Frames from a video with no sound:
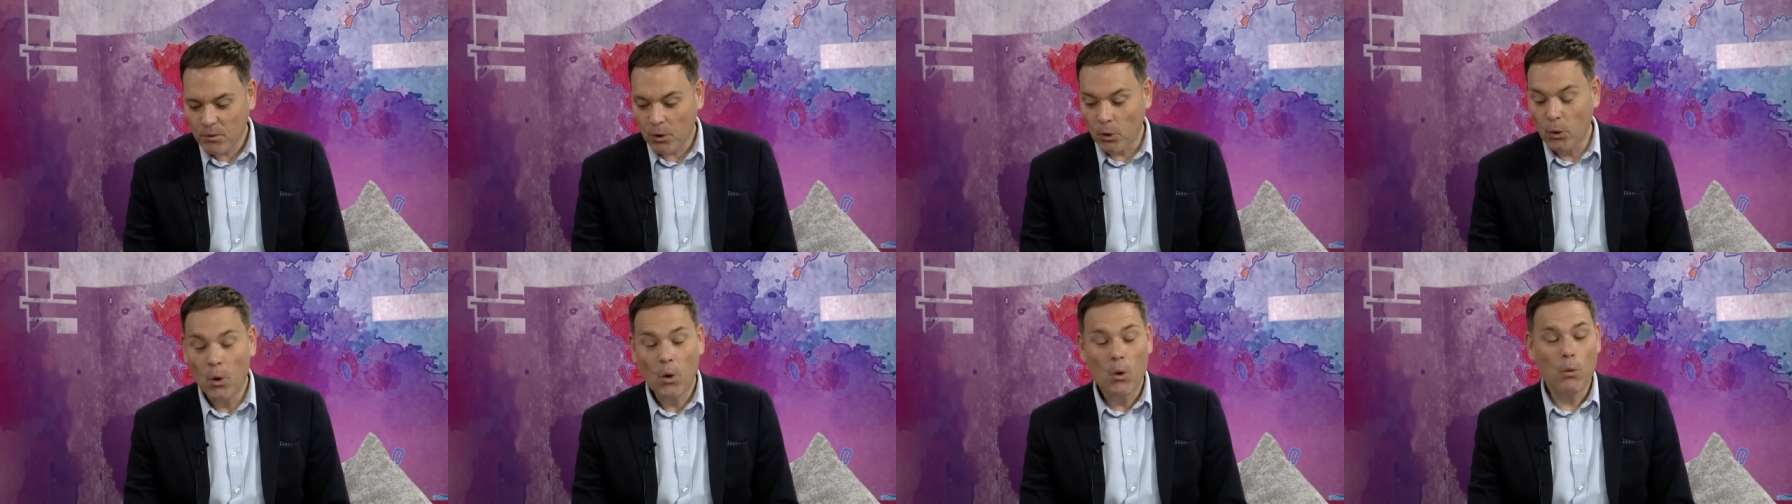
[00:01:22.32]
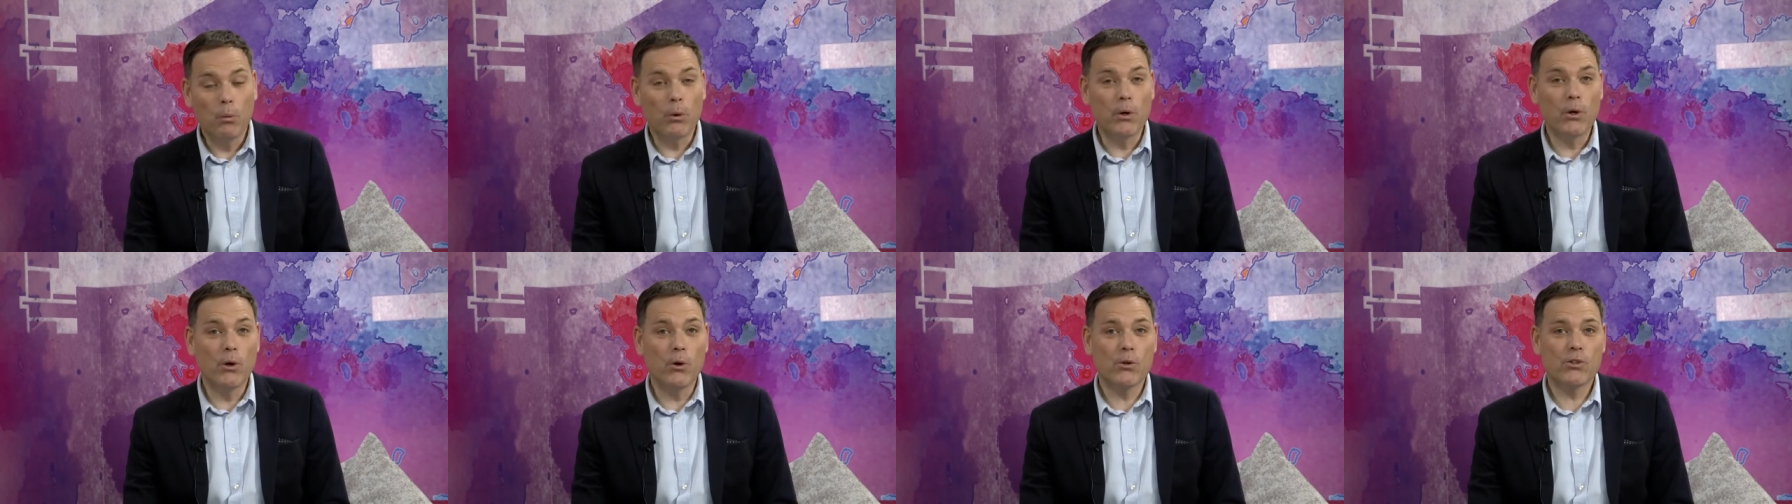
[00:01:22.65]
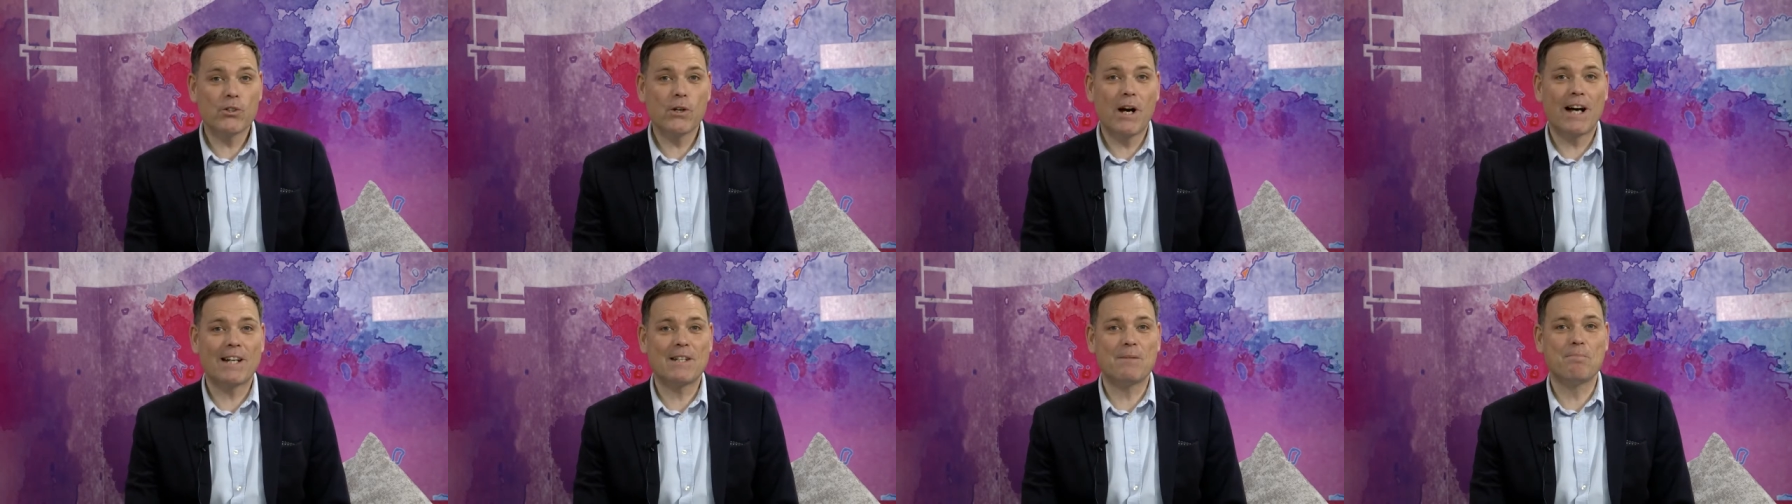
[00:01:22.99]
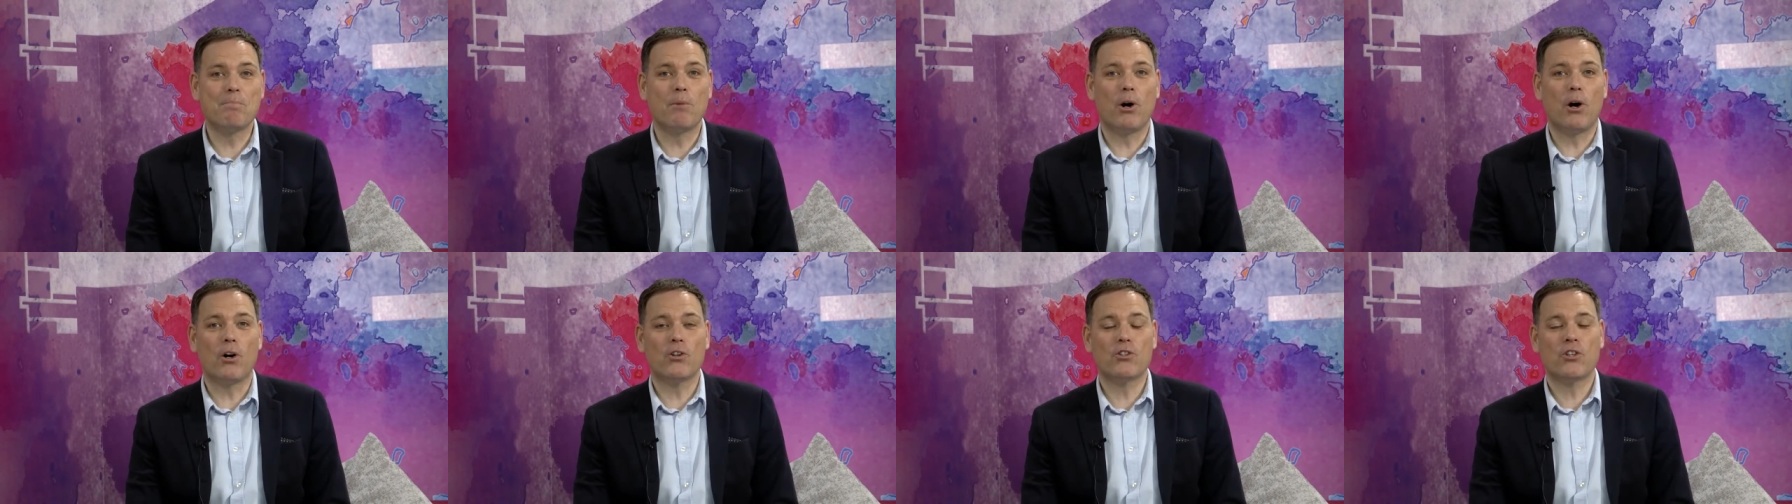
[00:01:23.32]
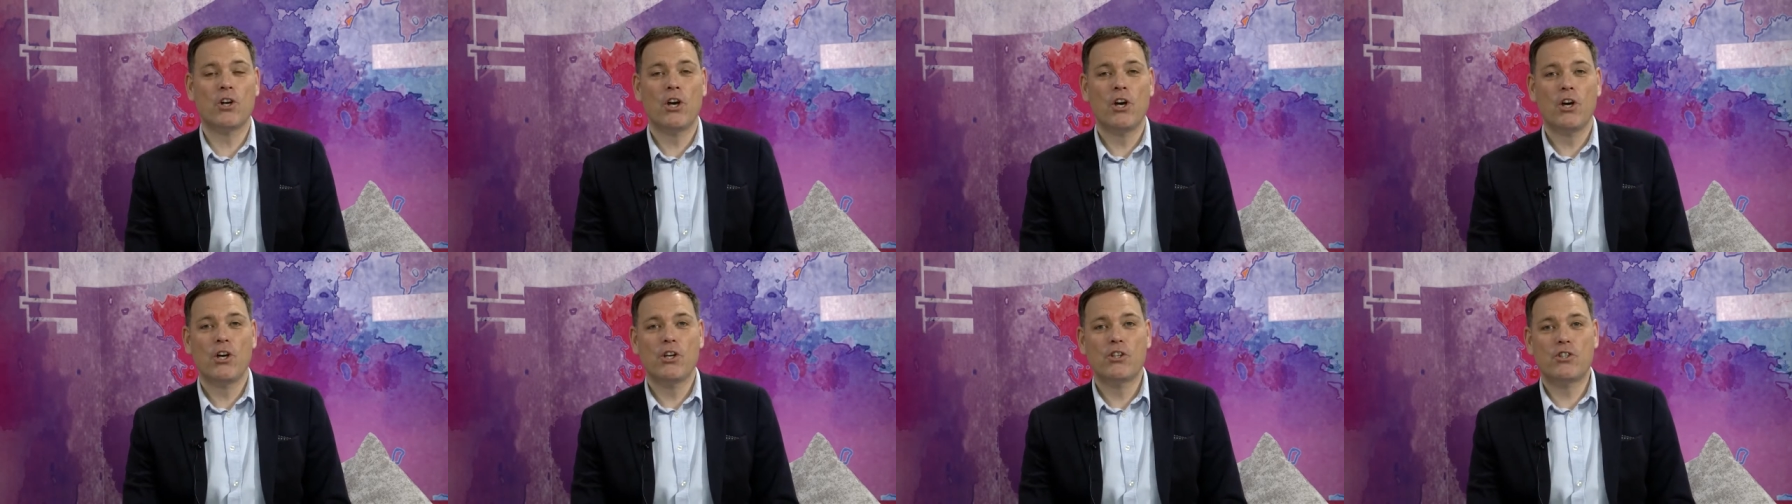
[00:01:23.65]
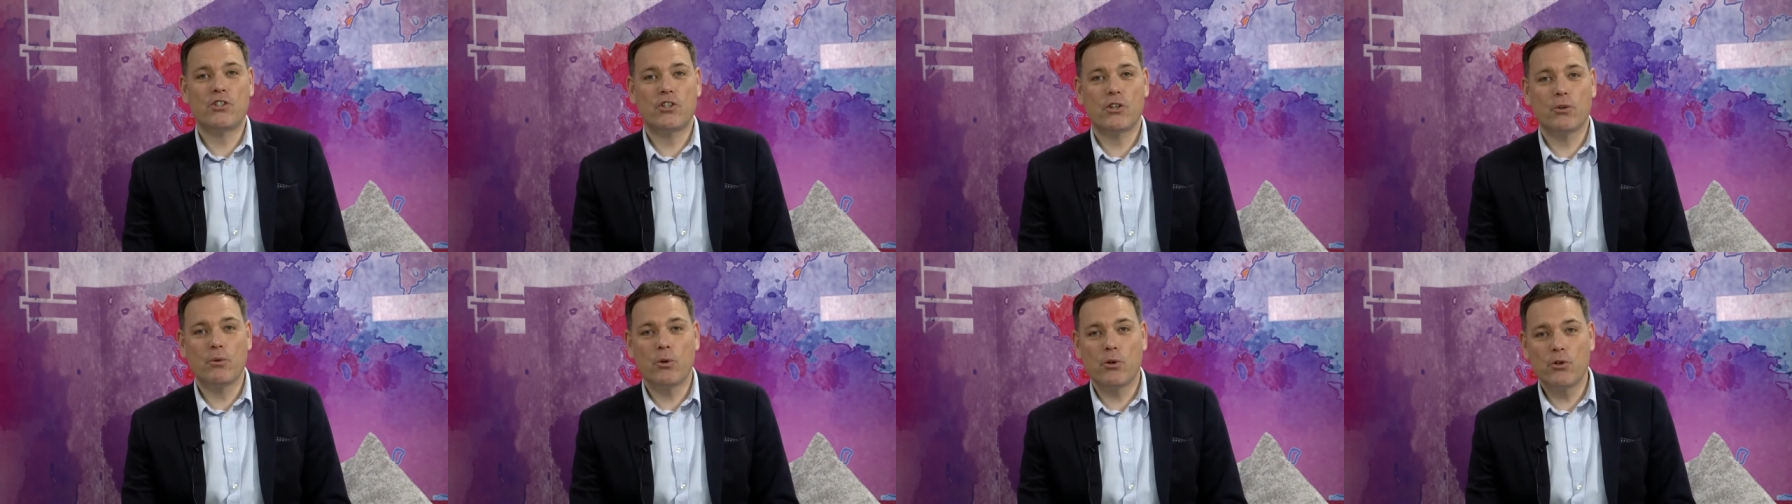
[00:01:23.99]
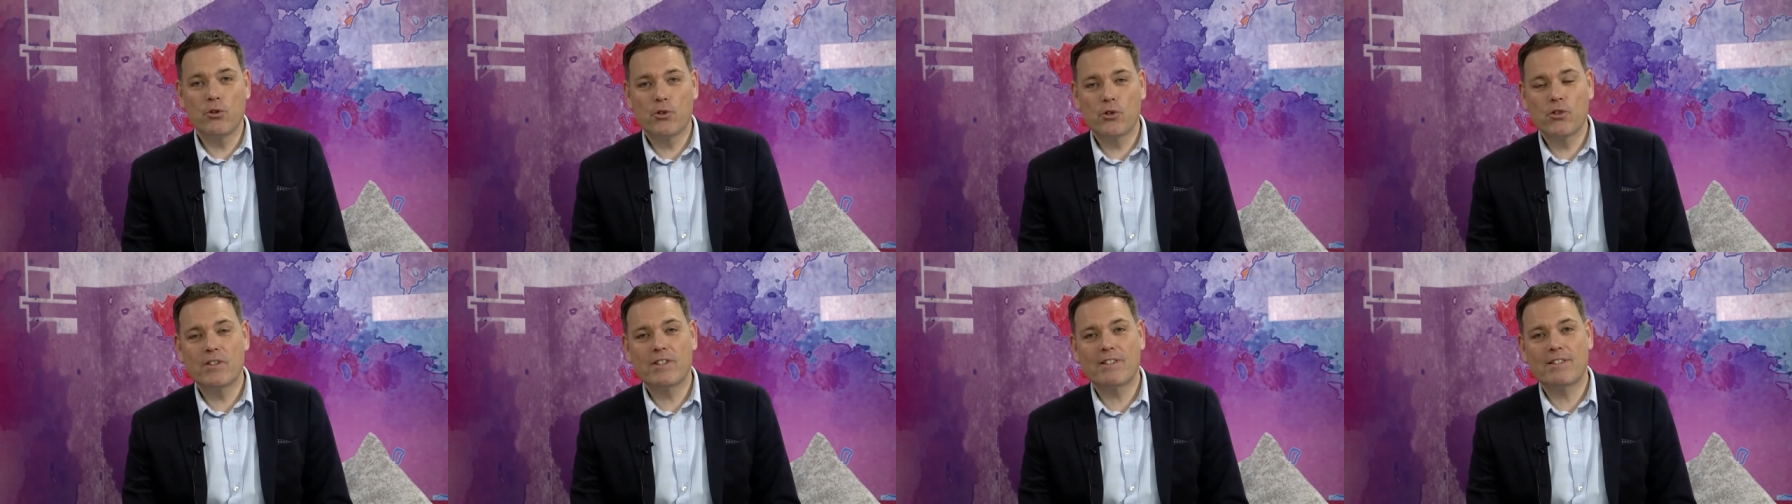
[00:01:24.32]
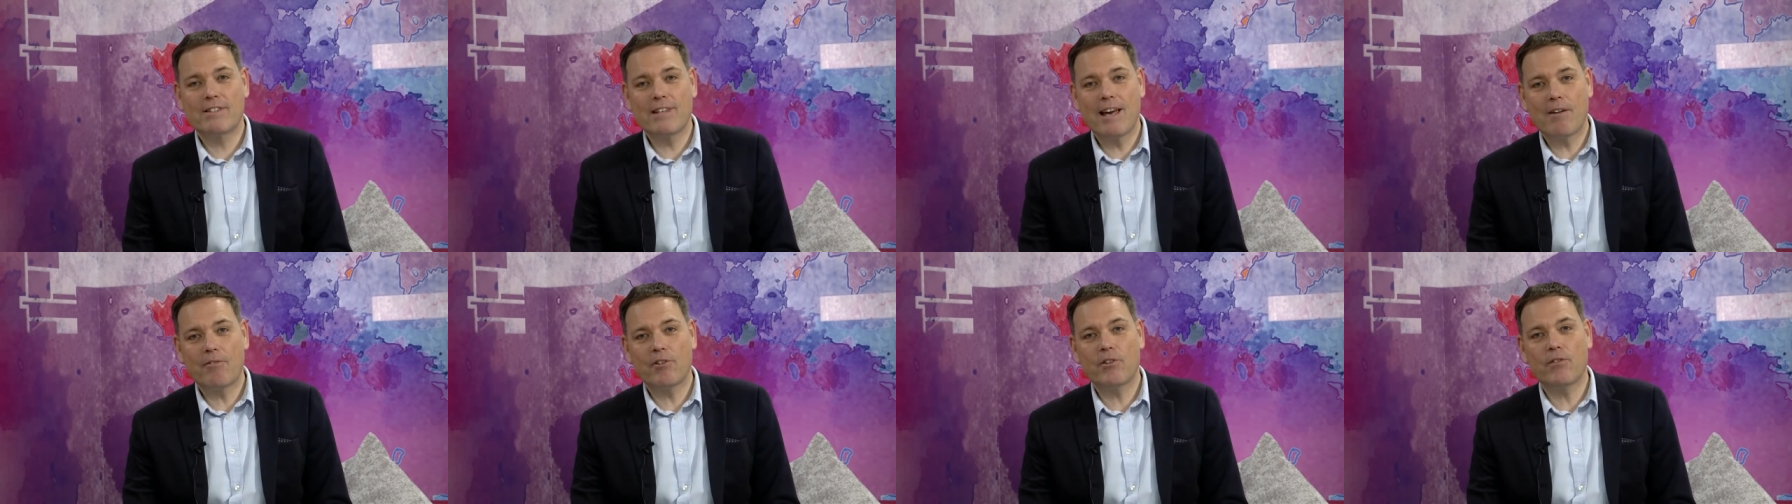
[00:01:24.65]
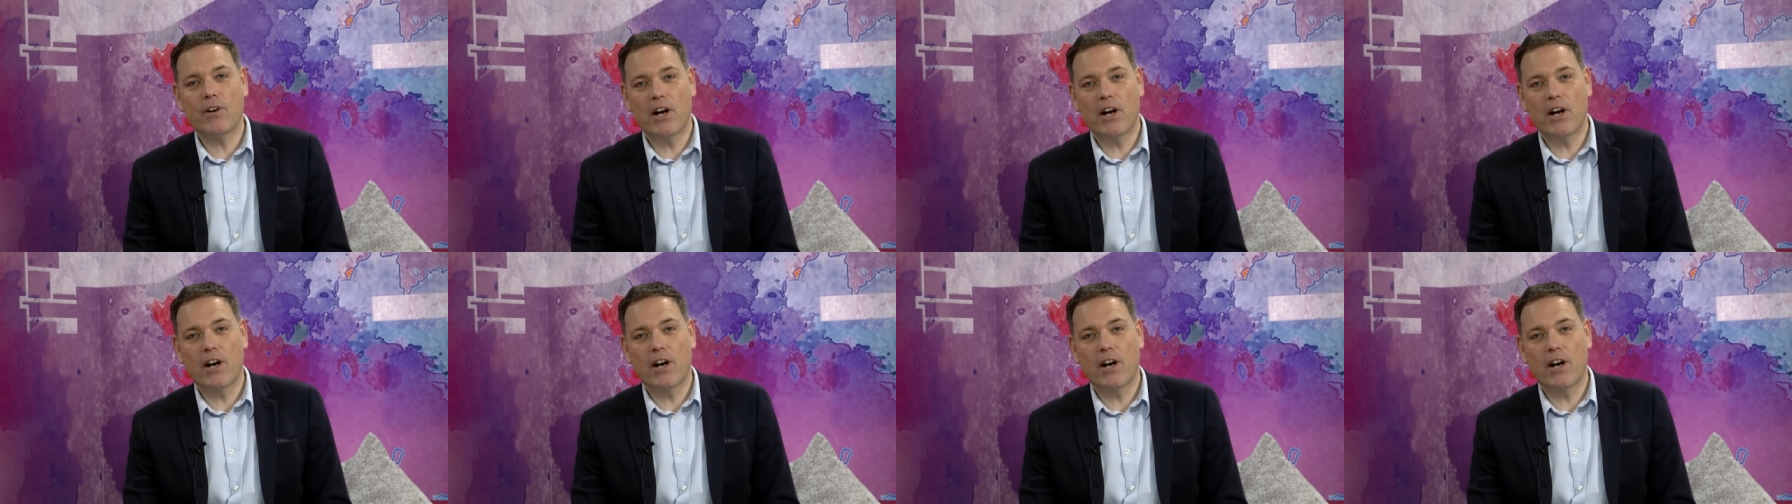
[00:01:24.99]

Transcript: We also had in March 207 of